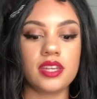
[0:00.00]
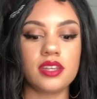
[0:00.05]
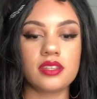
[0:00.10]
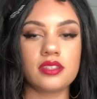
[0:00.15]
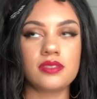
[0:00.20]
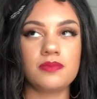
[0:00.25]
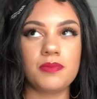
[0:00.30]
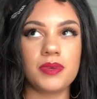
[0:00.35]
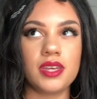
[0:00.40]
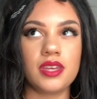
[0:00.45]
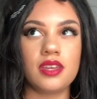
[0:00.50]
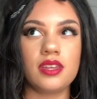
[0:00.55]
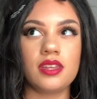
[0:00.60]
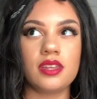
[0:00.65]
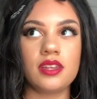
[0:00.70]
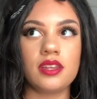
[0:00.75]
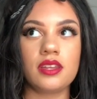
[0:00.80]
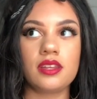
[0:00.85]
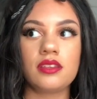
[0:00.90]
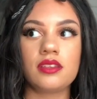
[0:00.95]
and it's
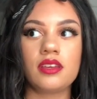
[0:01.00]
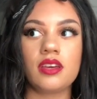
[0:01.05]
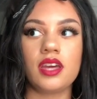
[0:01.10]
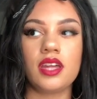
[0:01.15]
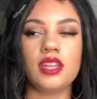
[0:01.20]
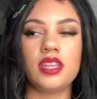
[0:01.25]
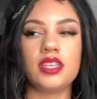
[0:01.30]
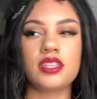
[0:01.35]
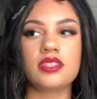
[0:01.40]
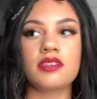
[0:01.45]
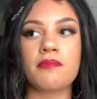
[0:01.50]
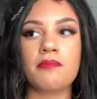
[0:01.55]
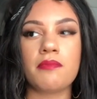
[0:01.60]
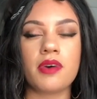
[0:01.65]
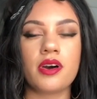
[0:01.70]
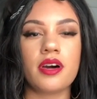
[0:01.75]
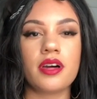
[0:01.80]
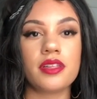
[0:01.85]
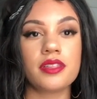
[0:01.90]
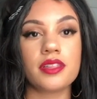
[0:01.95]
been at least a
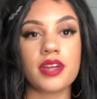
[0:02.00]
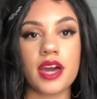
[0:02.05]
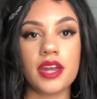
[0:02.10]
month.